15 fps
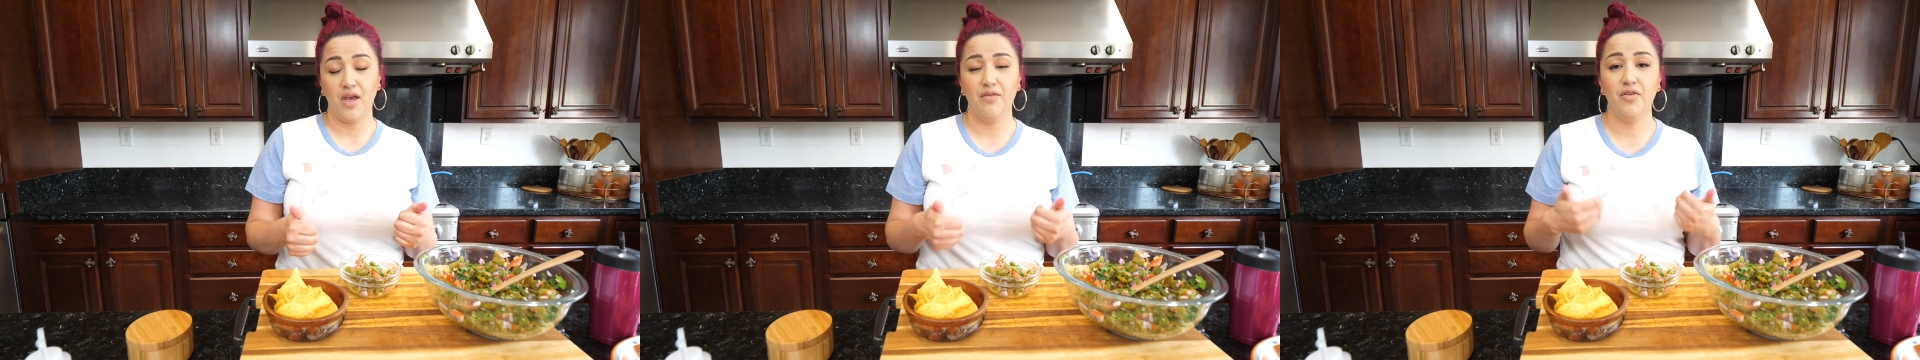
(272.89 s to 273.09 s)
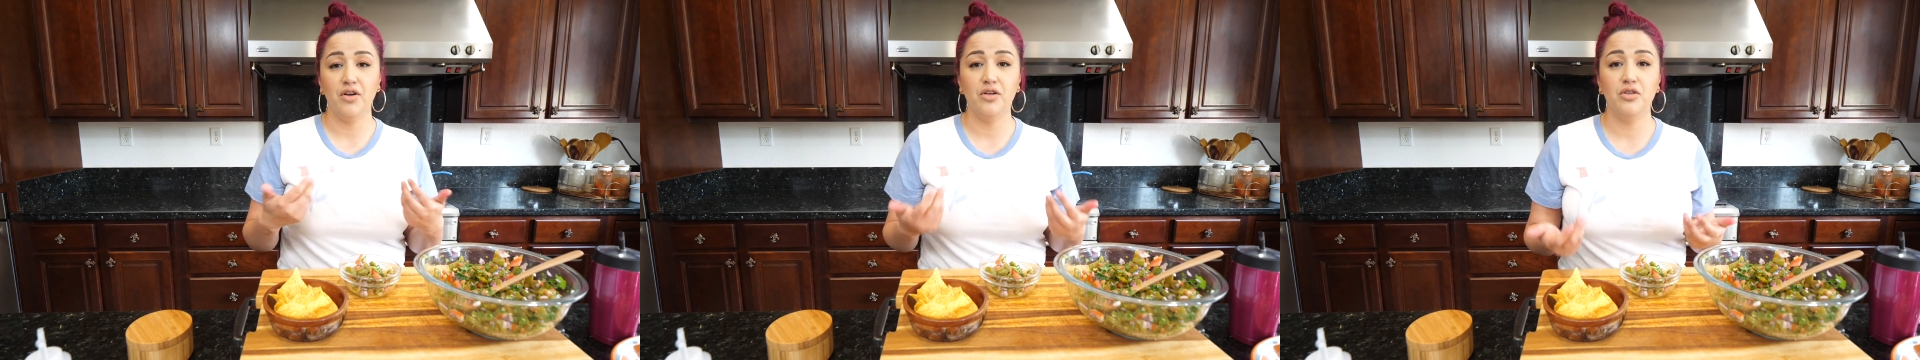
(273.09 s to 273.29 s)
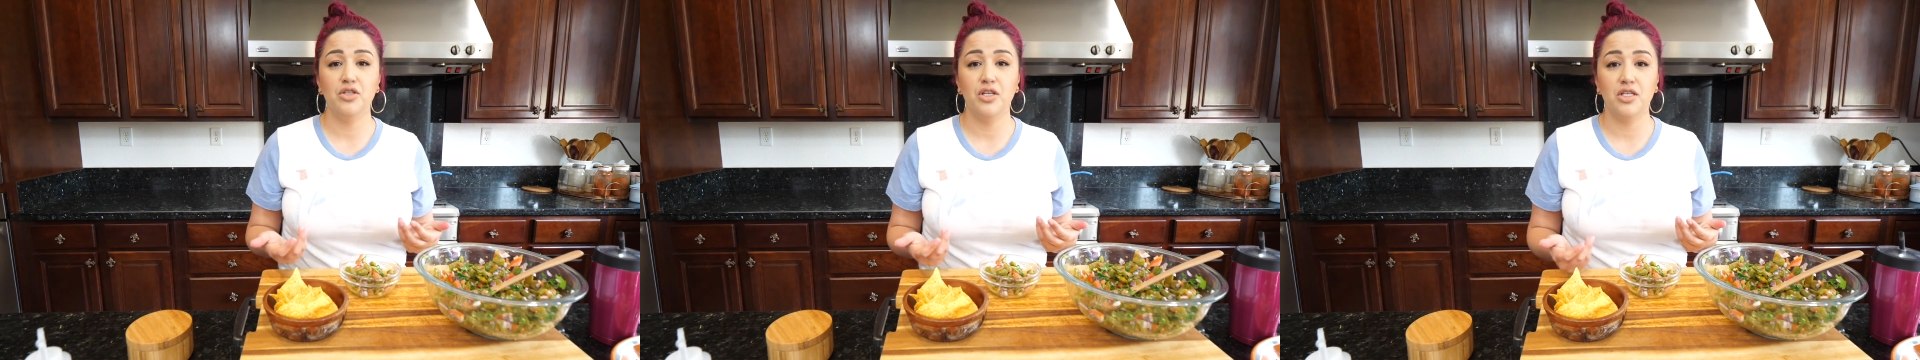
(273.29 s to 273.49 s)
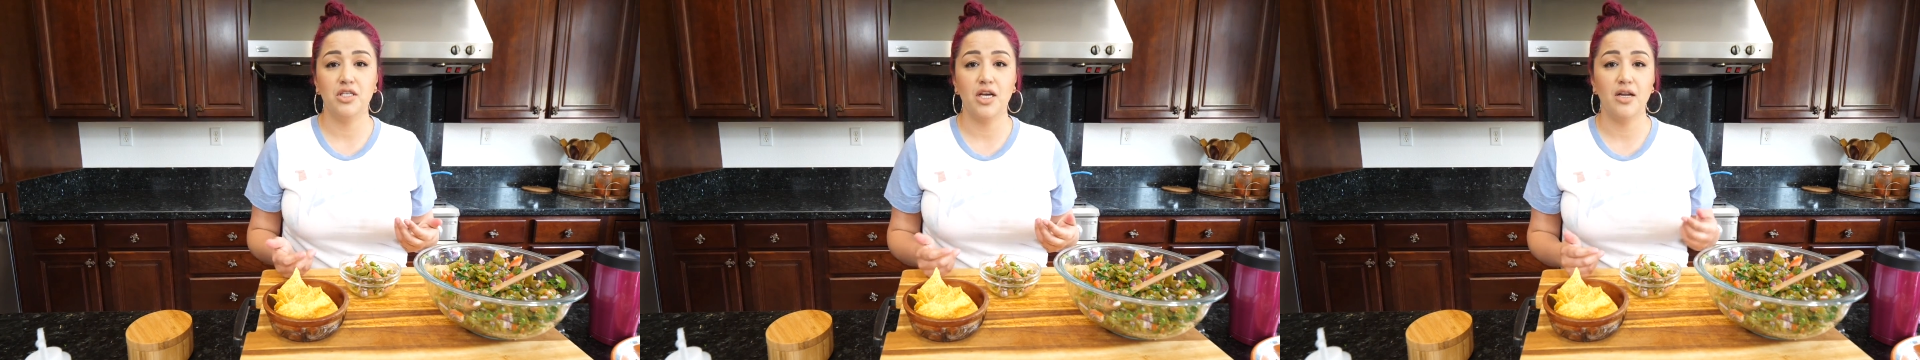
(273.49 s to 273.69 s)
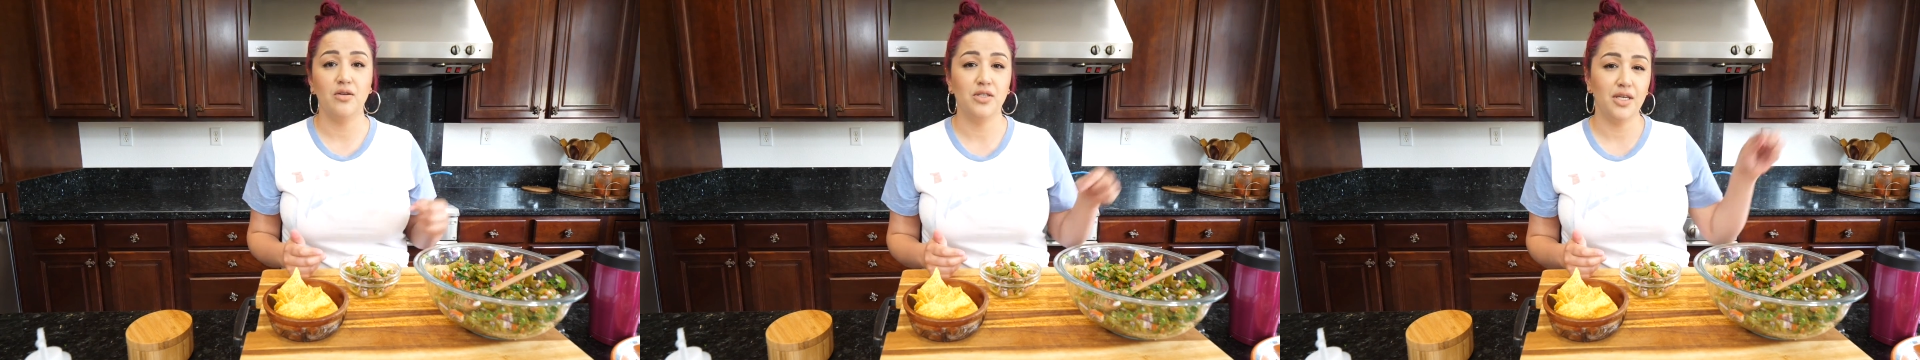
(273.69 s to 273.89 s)
If you're new to the
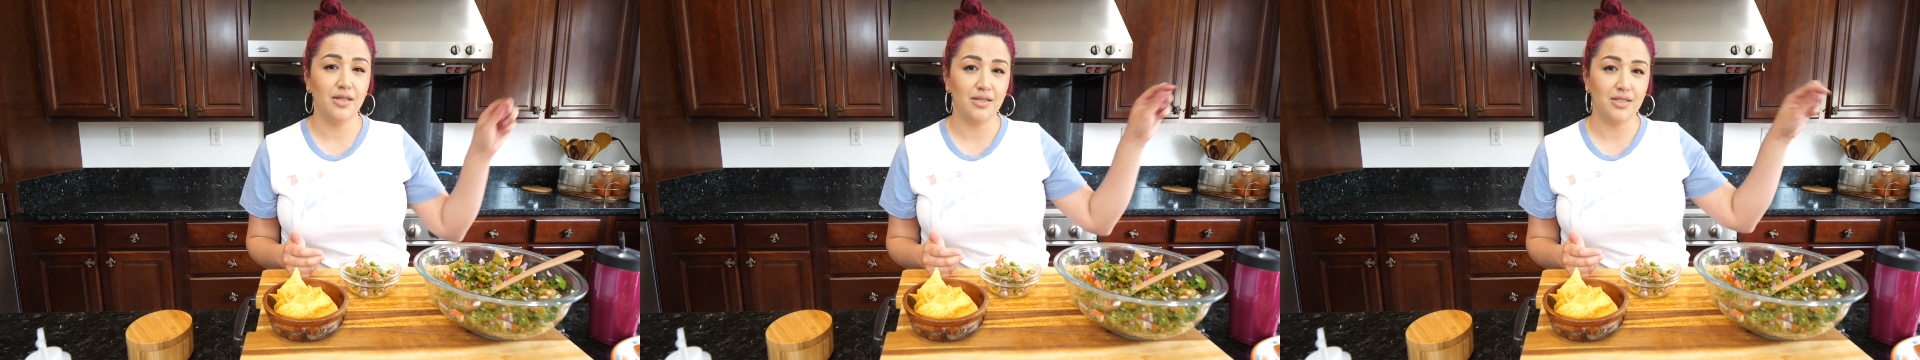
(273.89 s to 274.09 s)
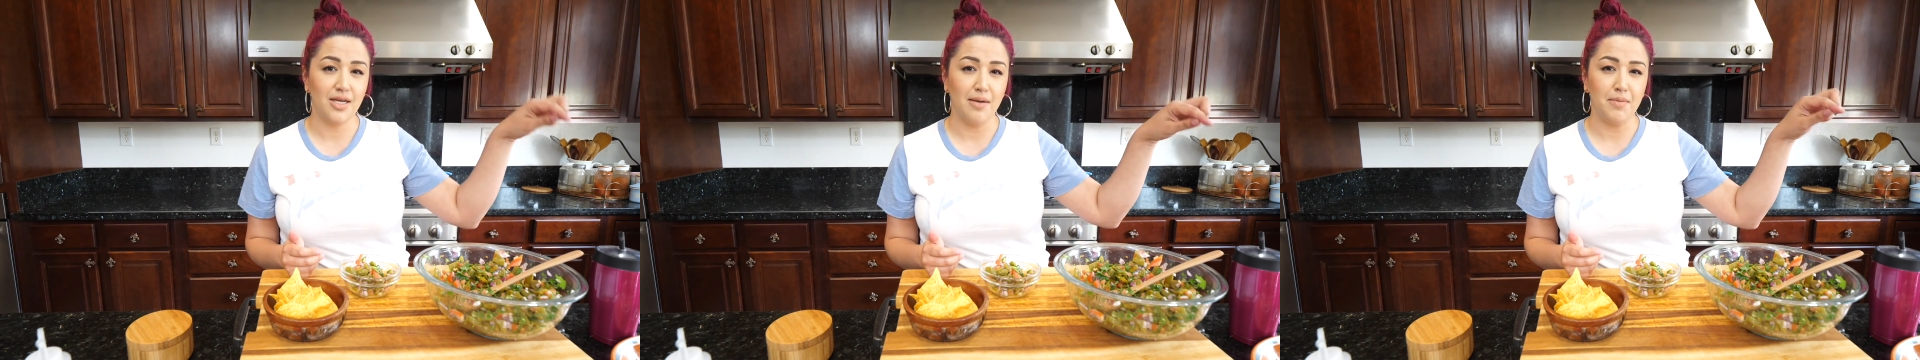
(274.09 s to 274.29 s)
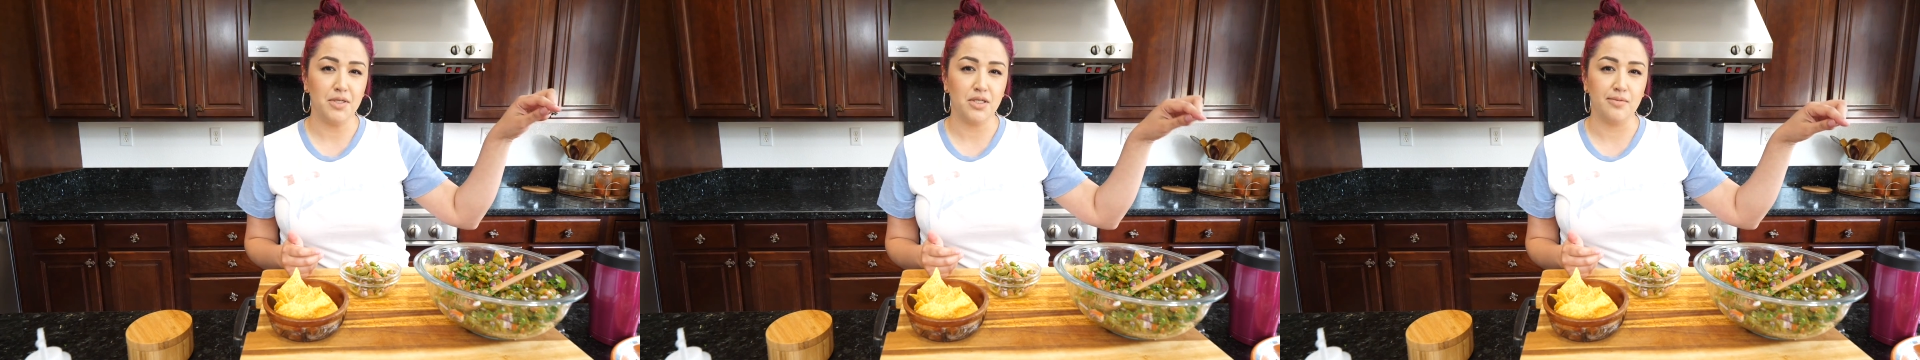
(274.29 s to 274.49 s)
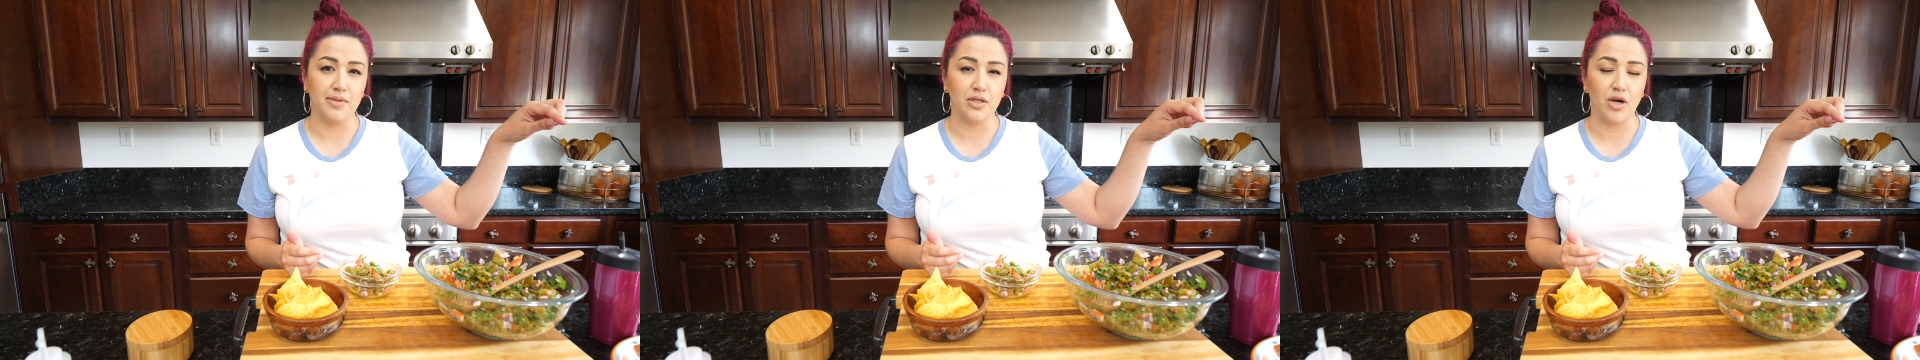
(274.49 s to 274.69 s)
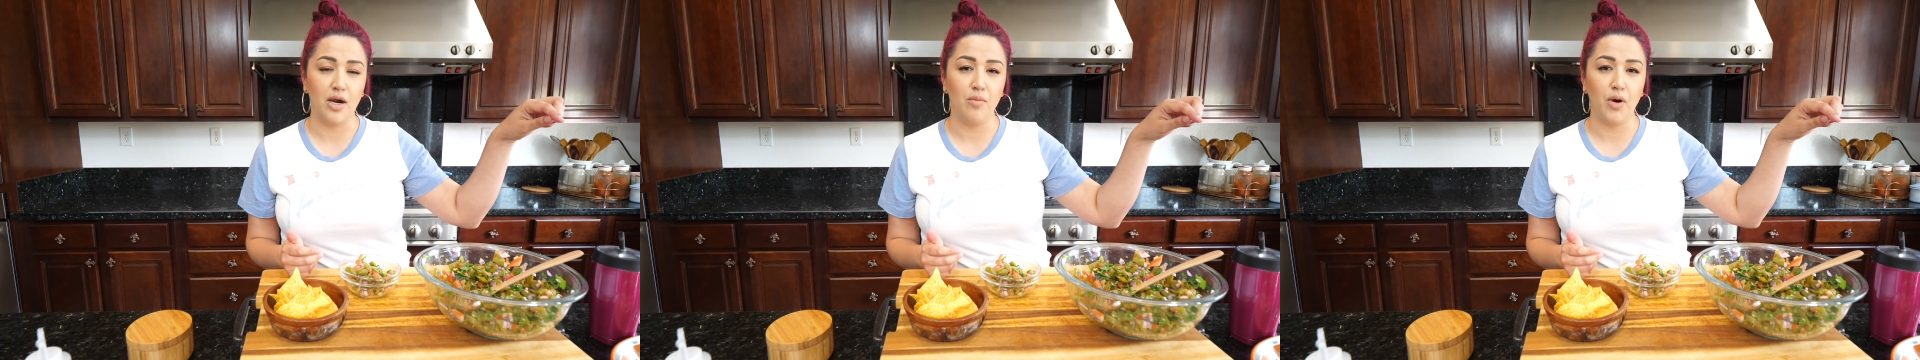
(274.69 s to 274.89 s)
channel, take the time to
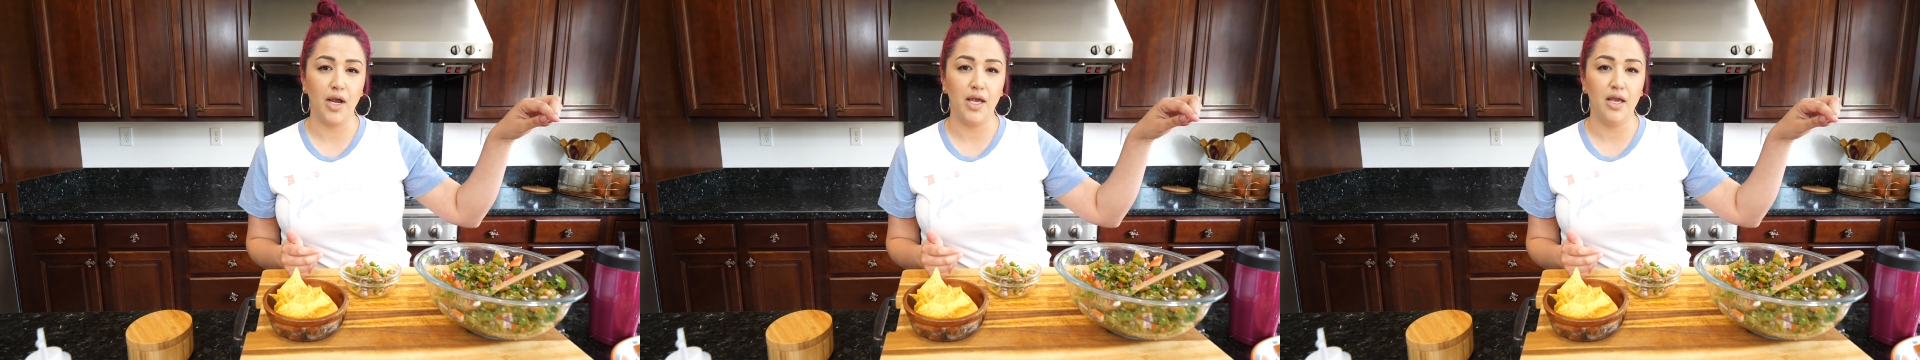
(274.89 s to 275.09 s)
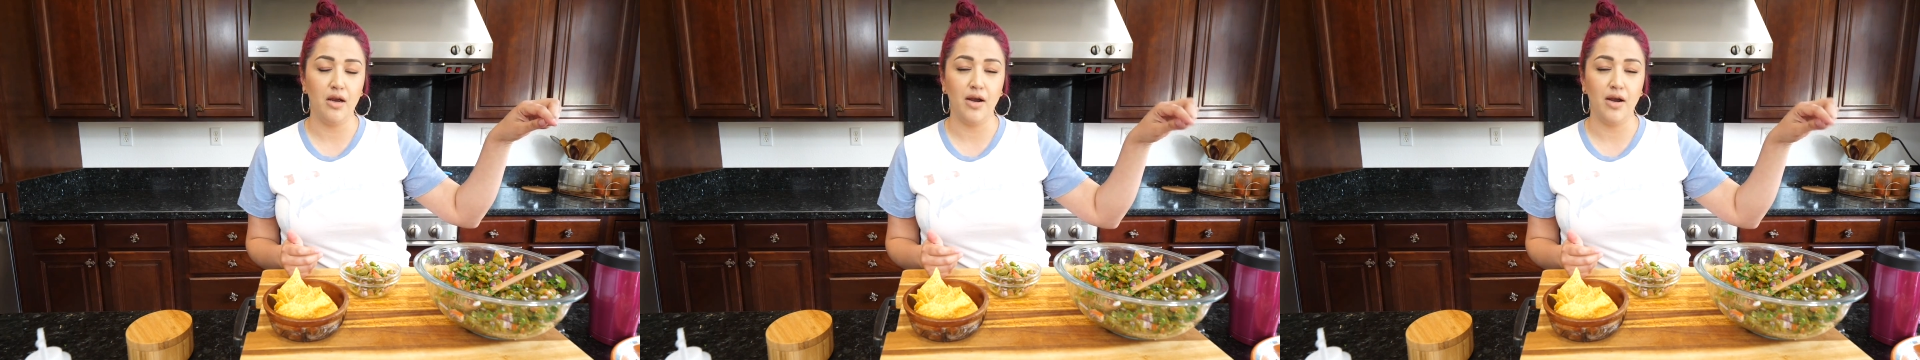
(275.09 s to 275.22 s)
subscribe right here,